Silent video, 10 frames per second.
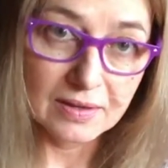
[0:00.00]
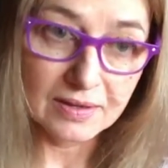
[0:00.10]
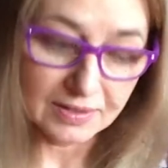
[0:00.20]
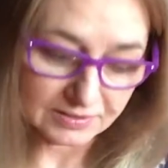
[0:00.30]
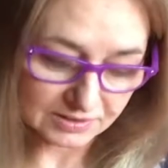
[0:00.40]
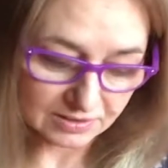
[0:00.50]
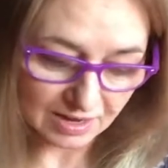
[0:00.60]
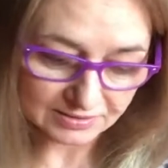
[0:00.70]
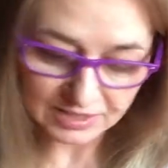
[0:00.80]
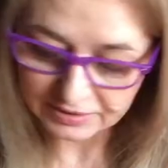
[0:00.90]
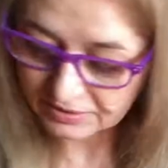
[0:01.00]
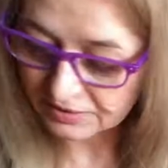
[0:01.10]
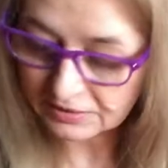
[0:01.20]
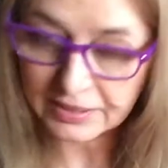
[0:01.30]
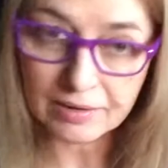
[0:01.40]
it's not
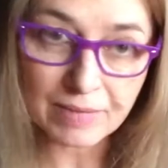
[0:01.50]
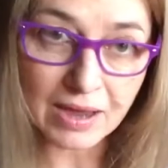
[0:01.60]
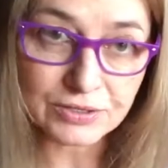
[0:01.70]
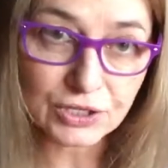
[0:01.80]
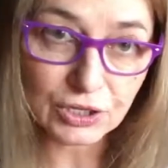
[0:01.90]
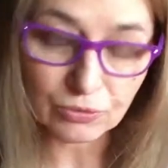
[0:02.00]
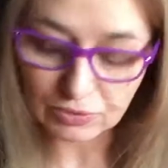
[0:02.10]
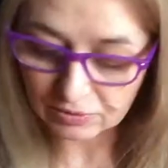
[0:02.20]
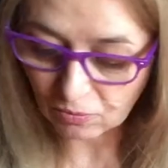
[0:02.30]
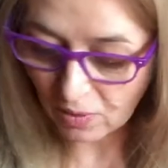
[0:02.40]
technically a mask you would